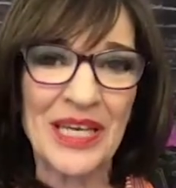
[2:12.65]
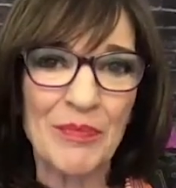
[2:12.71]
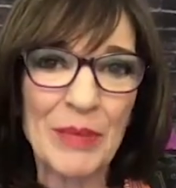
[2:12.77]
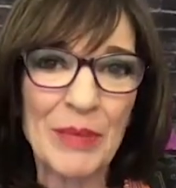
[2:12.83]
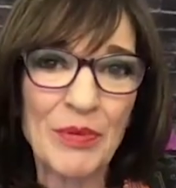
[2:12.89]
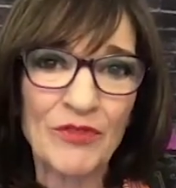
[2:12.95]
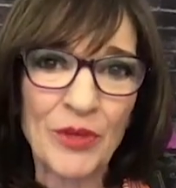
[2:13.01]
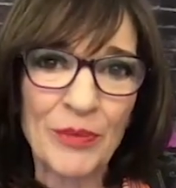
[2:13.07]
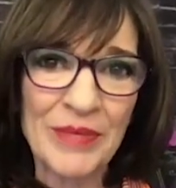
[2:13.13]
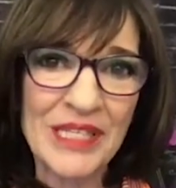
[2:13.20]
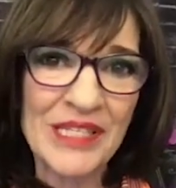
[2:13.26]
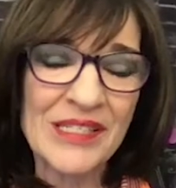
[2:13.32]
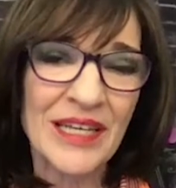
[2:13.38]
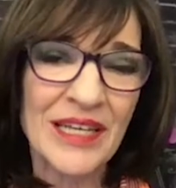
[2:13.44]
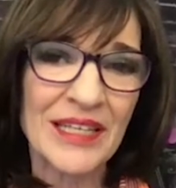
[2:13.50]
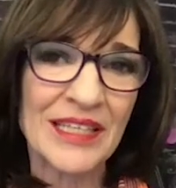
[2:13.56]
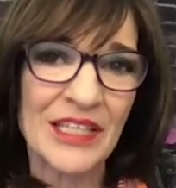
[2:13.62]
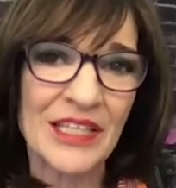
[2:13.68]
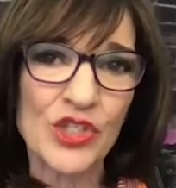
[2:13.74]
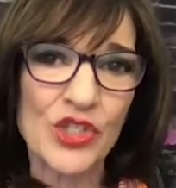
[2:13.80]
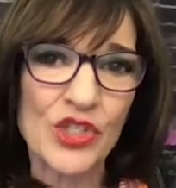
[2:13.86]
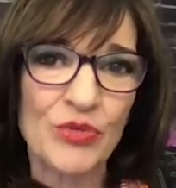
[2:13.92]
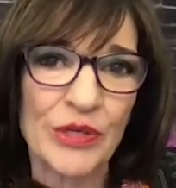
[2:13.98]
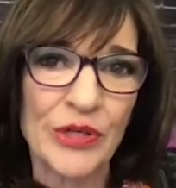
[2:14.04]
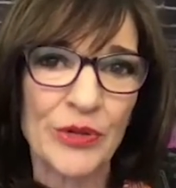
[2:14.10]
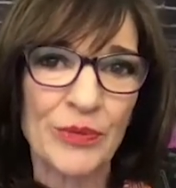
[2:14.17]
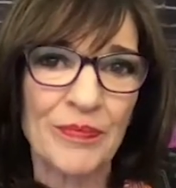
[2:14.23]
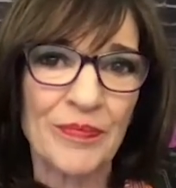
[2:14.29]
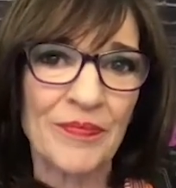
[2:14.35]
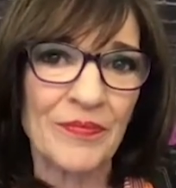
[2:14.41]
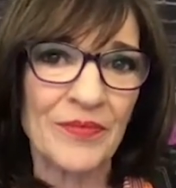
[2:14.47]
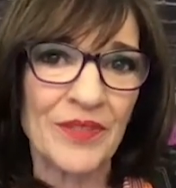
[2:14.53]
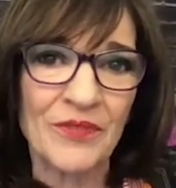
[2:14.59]
People from inside the industry
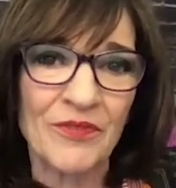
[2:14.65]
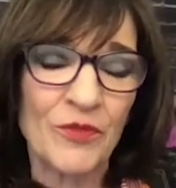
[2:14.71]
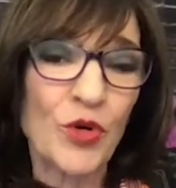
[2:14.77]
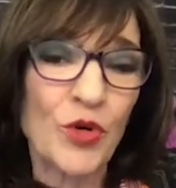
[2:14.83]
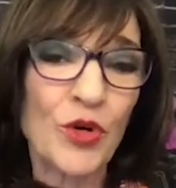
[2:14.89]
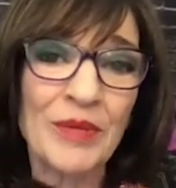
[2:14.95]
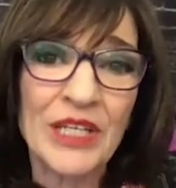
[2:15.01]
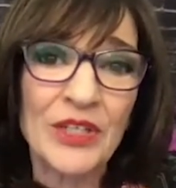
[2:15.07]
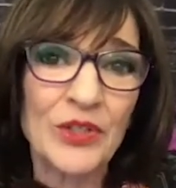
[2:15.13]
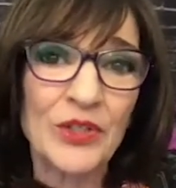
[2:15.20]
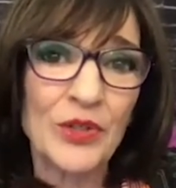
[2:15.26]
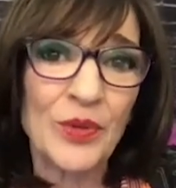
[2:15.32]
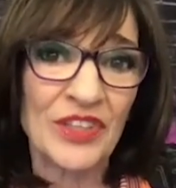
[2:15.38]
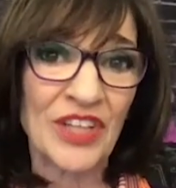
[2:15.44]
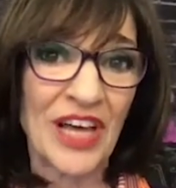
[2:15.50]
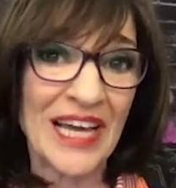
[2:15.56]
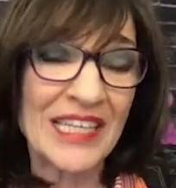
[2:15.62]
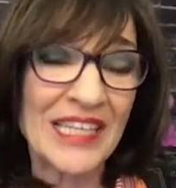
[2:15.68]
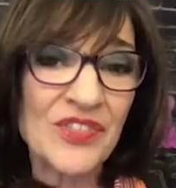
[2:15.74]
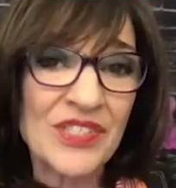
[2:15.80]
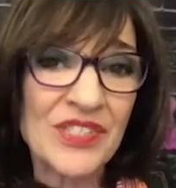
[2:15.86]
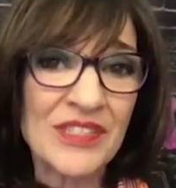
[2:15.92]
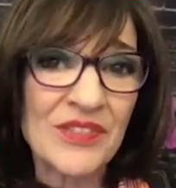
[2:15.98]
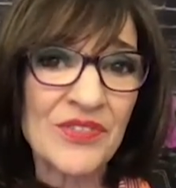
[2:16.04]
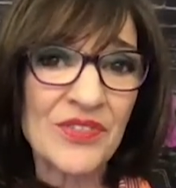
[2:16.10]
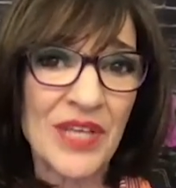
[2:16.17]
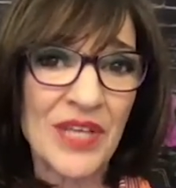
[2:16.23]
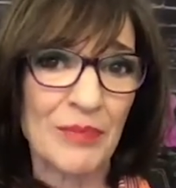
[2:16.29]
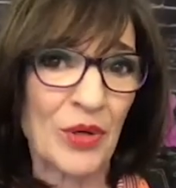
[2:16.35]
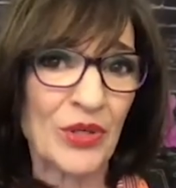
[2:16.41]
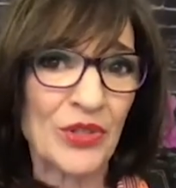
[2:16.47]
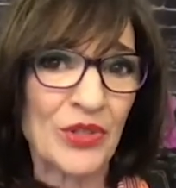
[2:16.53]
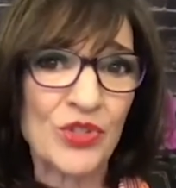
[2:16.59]
are forming new alliances
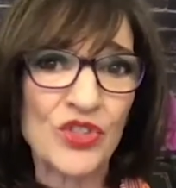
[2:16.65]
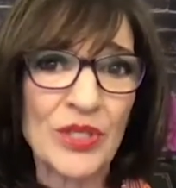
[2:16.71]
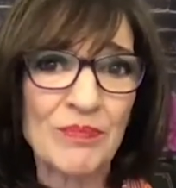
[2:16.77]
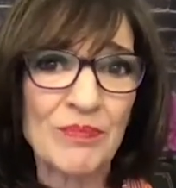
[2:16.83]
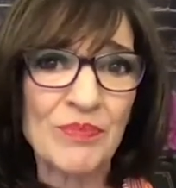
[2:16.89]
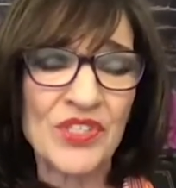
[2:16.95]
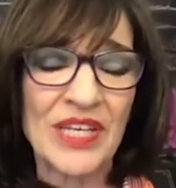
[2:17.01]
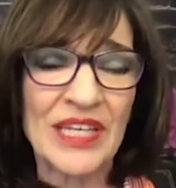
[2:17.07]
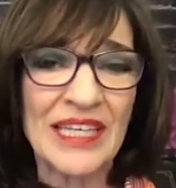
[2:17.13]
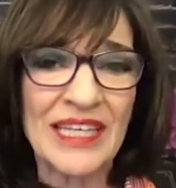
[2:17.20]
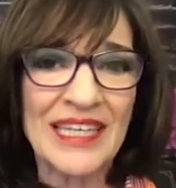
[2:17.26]
and partnerships.